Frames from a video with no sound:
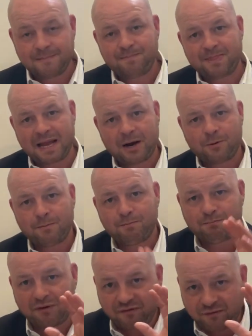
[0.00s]
Now,
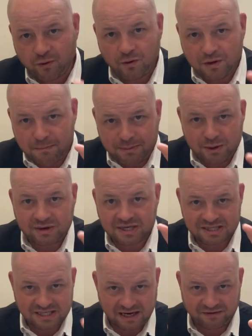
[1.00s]
before the Building
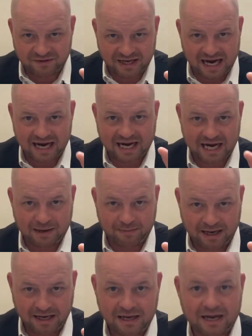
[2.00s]
Safety Act came
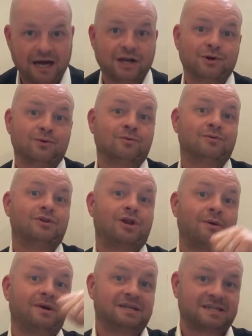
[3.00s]
in, and you'll
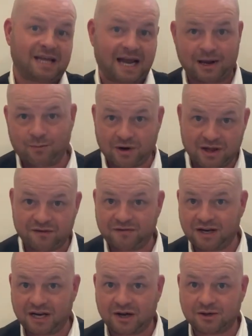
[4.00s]
notice that in one of the
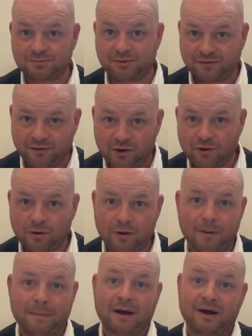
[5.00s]
videos before
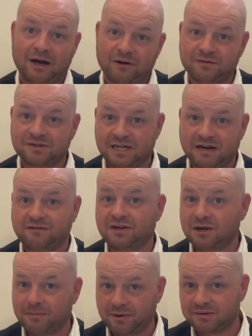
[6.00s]
about health and safety
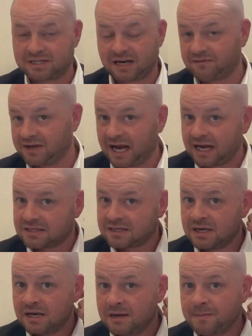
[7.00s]
and the Building Safety Act,
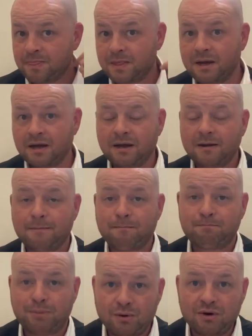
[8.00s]
the
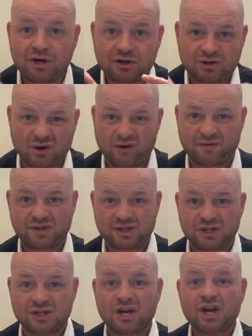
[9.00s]
building control
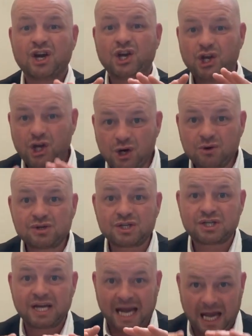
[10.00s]
officers
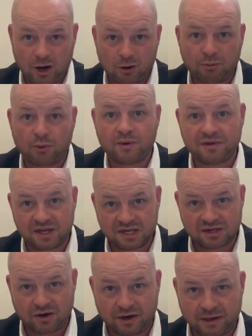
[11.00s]
used to help with
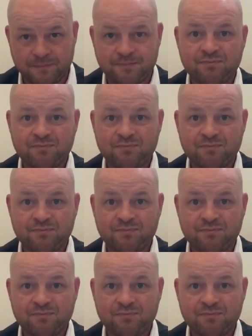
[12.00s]
design.